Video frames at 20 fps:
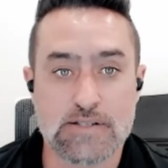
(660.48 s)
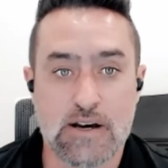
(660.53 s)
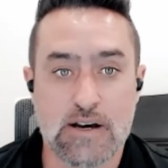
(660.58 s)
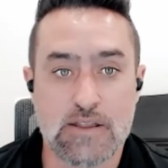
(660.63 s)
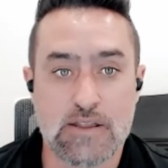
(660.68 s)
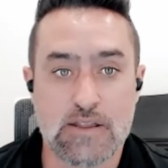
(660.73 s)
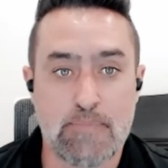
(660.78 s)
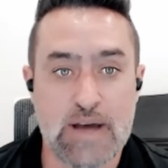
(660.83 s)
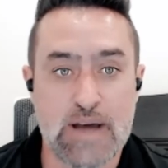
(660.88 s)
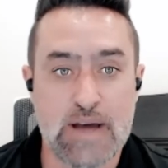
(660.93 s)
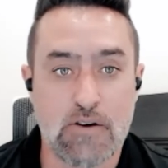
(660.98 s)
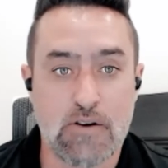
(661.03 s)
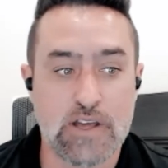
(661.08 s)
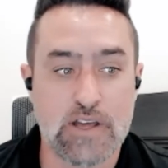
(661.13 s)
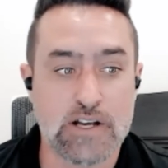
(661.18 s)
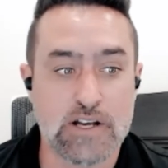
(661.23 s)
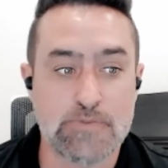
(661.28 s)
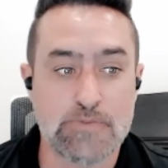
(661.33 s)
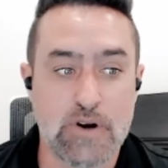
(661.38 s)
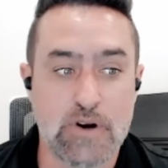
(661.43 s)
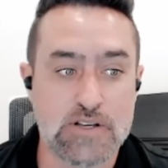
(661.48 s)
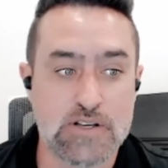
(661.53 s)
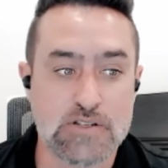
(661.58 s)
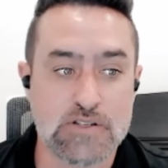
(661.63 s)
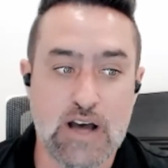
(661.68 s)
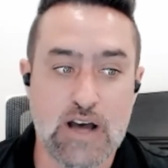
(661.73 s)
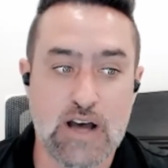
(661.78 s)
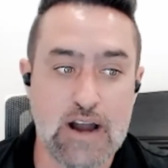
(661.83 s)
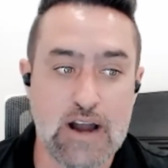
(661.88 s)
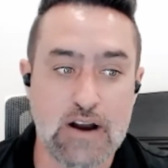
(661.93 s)
the better the experience
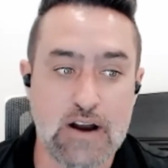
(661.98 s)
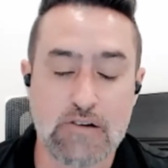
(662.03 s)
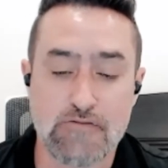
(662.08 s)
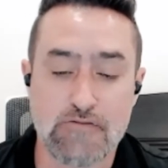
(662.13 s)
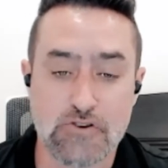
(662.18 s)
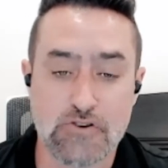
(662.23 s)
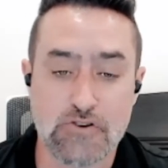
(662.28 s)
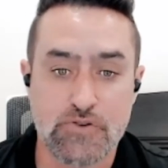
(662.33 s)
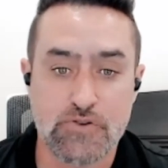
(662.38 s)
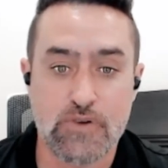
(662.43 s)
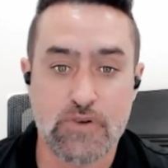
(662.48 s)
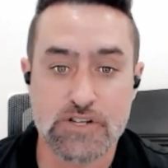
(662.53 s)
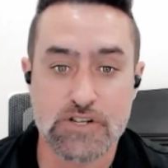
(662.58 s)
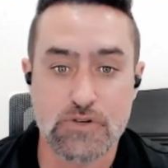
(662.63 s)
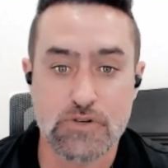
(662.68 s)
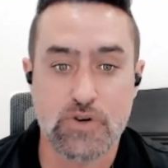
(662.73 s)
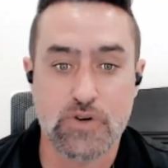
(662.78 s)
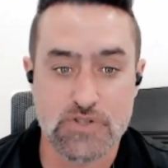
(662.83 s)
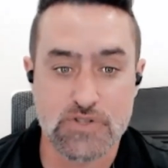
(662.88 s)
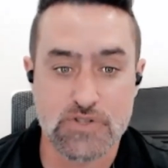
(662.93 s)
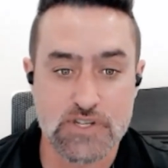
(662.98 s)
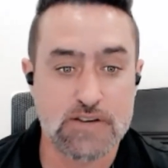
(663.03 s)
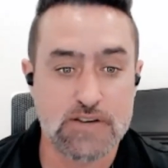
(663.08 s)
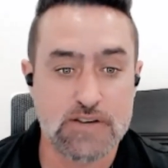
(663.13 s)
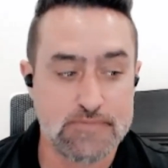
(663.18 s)
and the higher conversion rates you will see.